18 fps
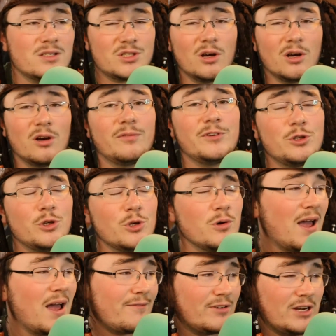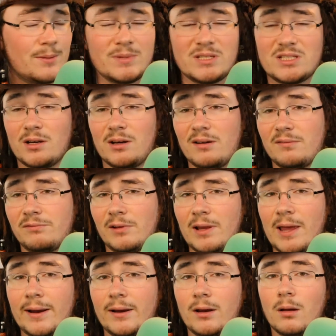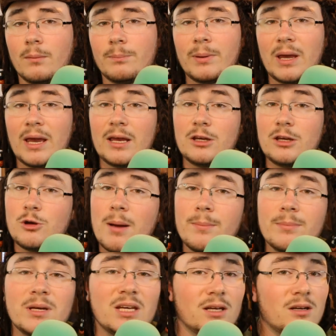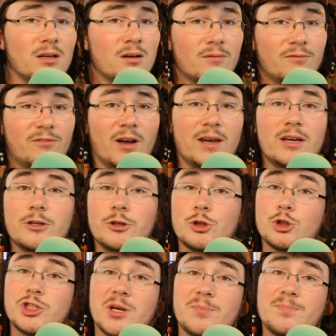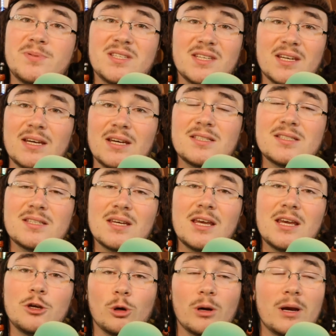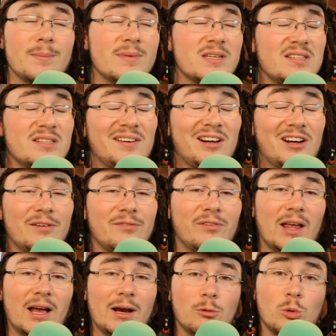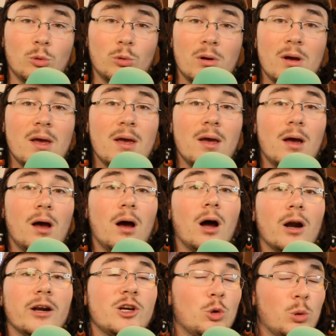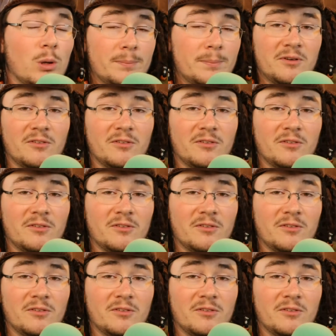if you do have an Emissary Flag up and you happen to get in a fight and your ship sinks, your Emissary Flag will unequip